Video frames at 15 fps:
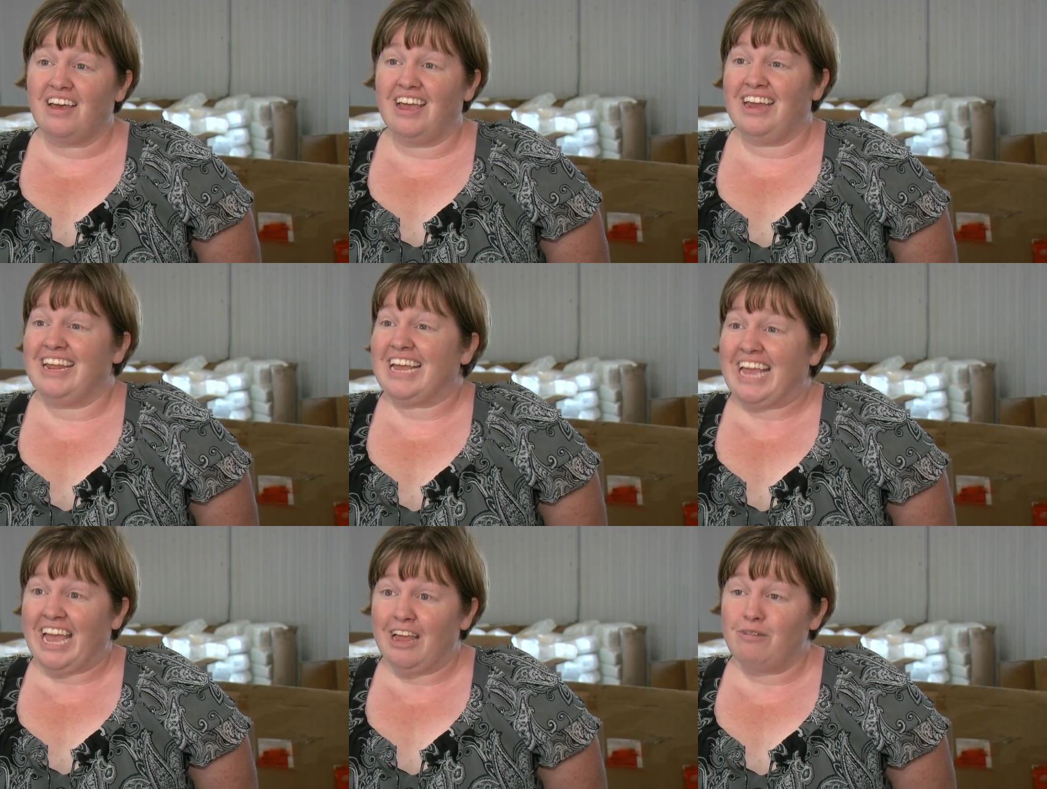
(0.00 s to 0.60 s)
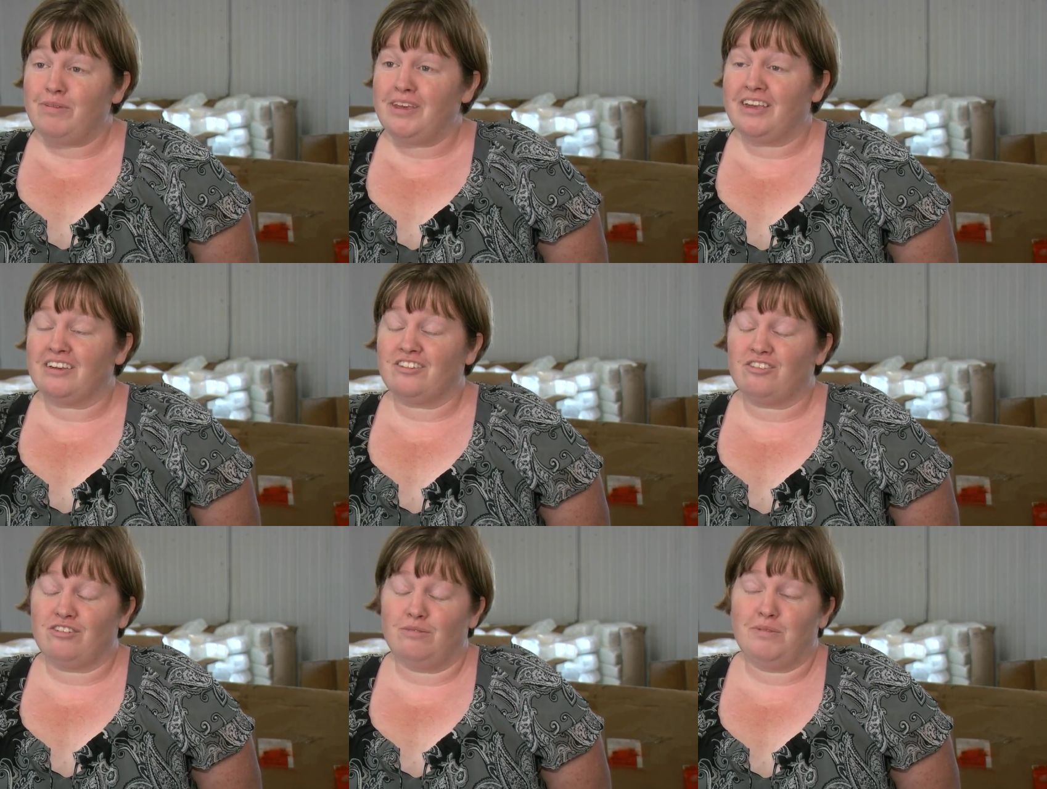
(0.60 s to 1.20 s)
and it can be
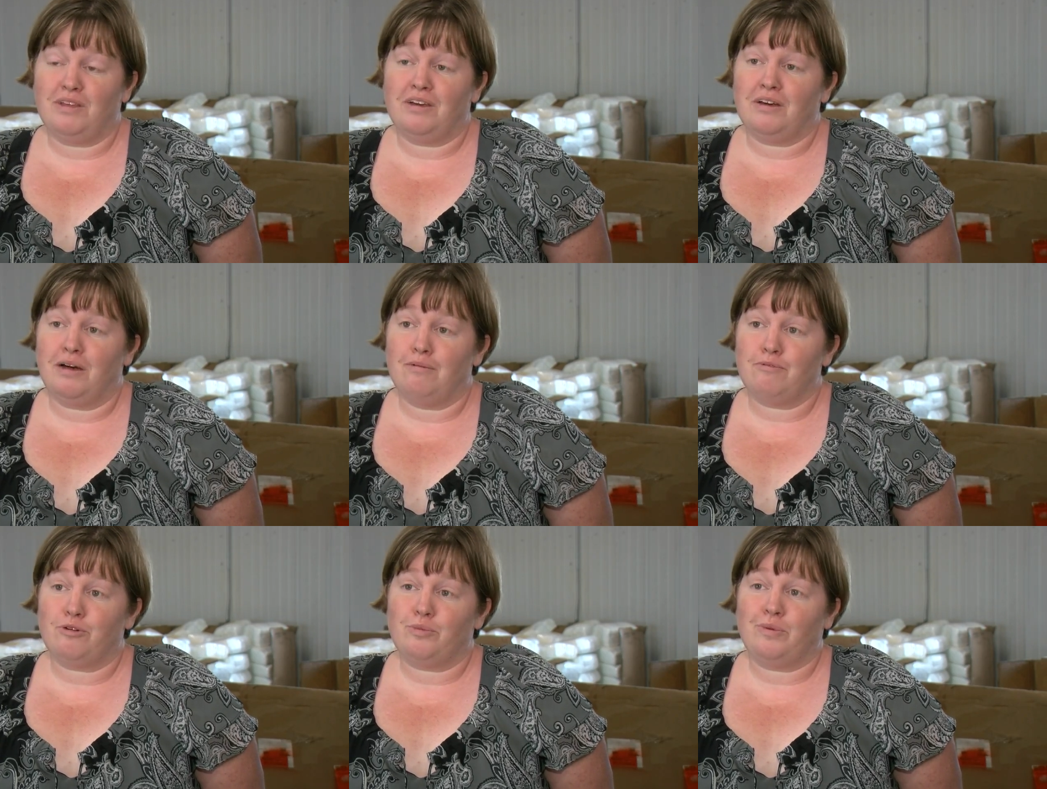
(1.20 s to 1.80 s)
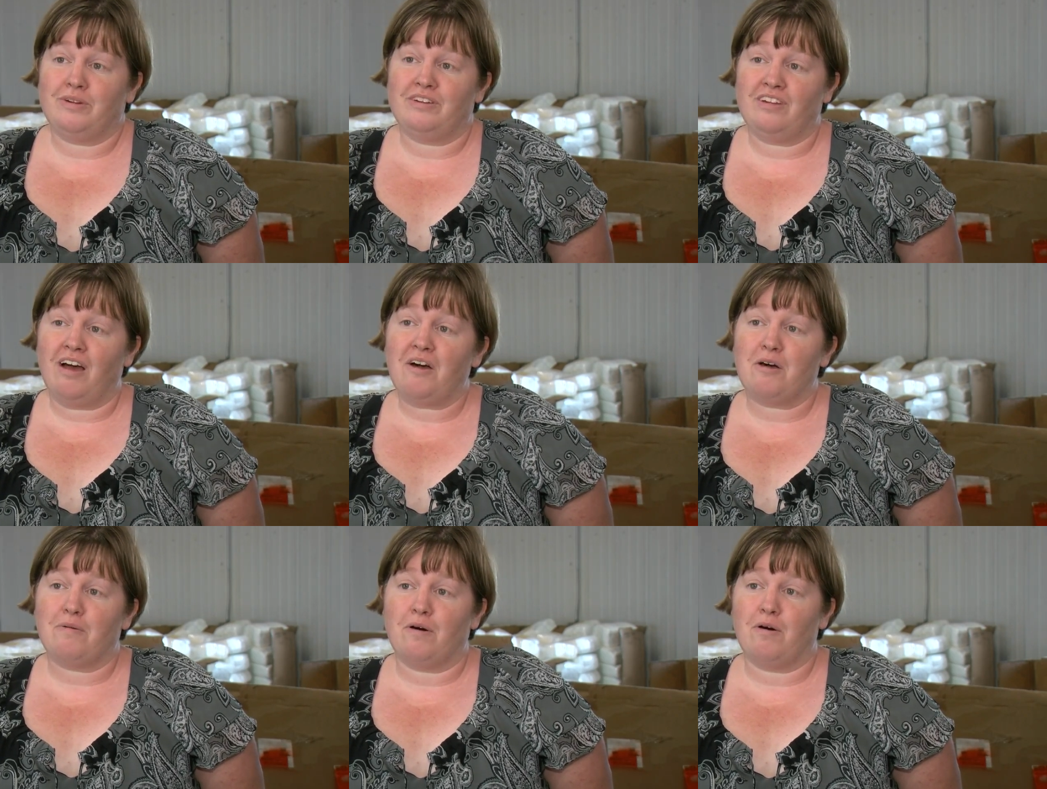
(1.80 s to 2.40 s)
extremely uncomfortable to
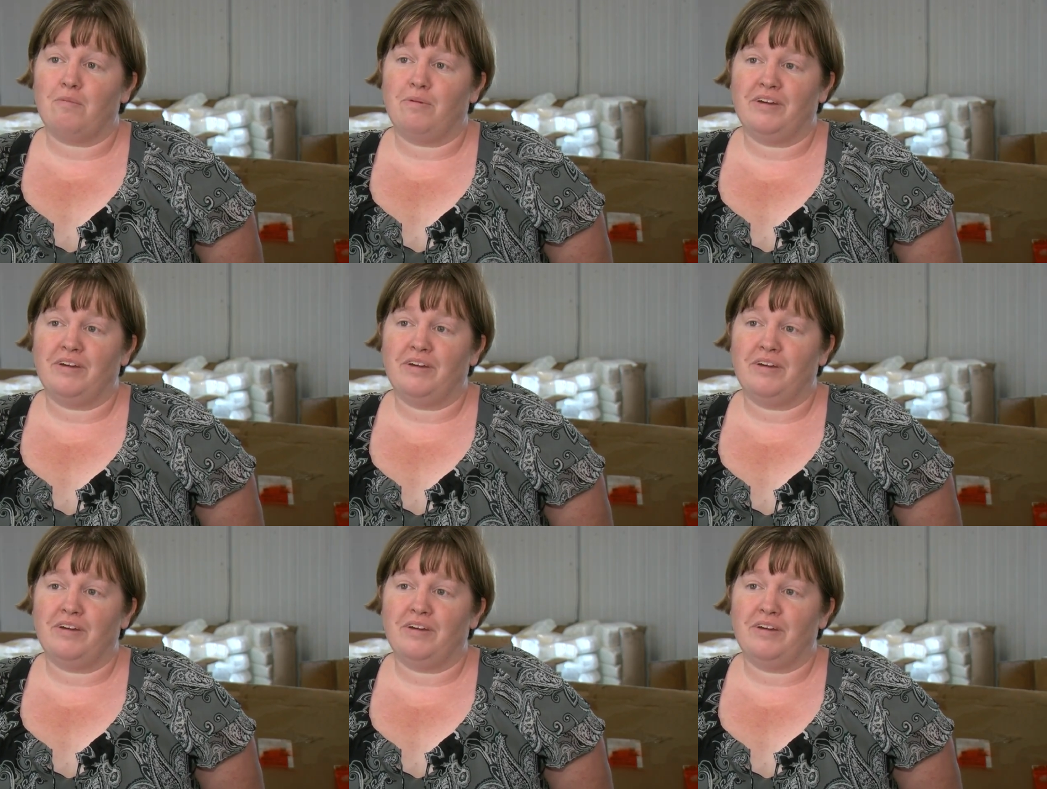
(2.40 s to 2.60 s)
talk about.